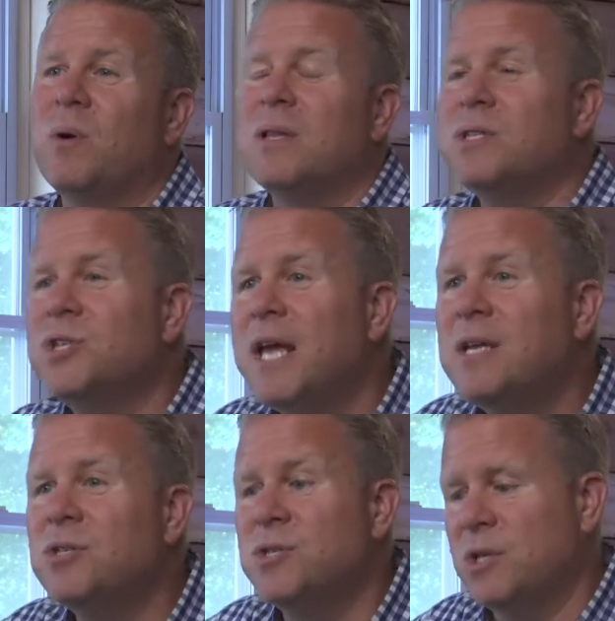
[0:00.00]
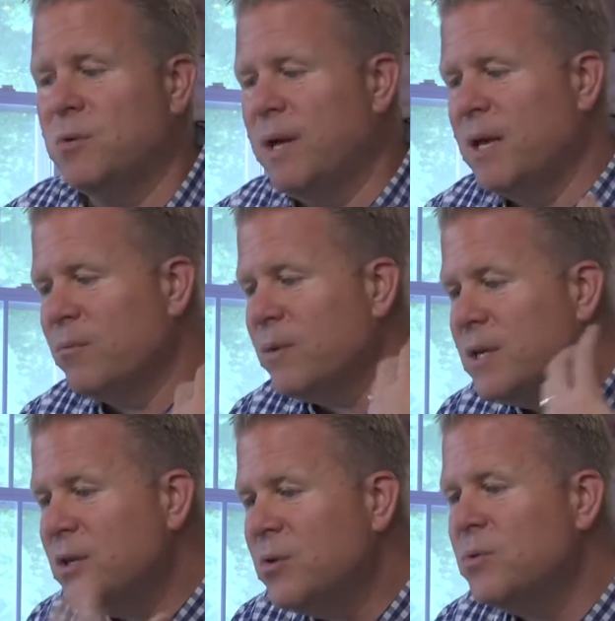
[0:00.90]
Well, it changes you. It
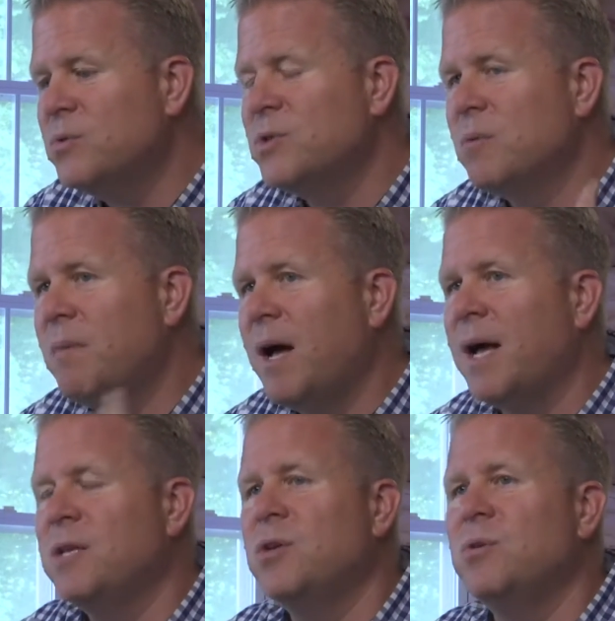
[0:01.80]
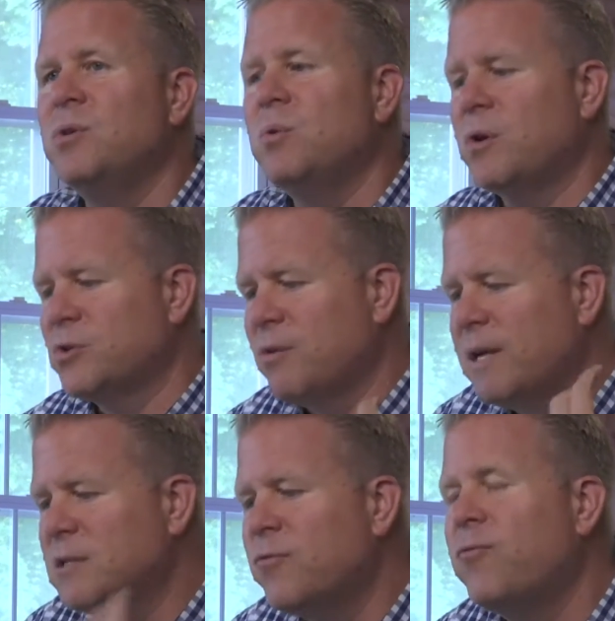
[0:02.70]
renews your mind. You are
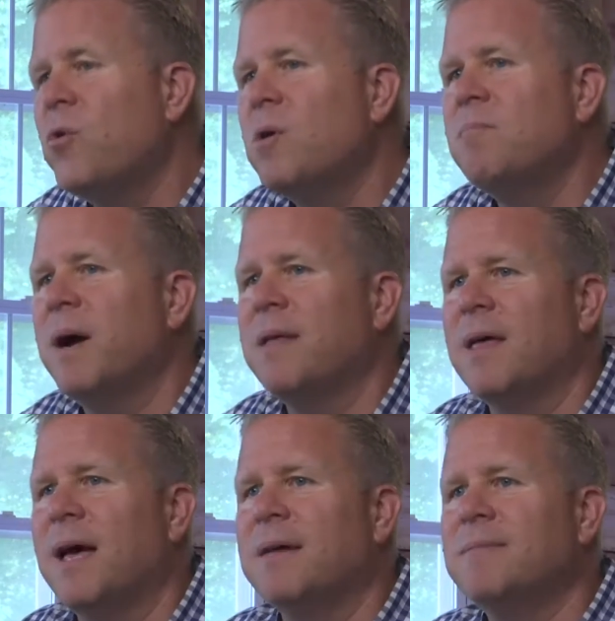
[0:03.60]
transformed by that.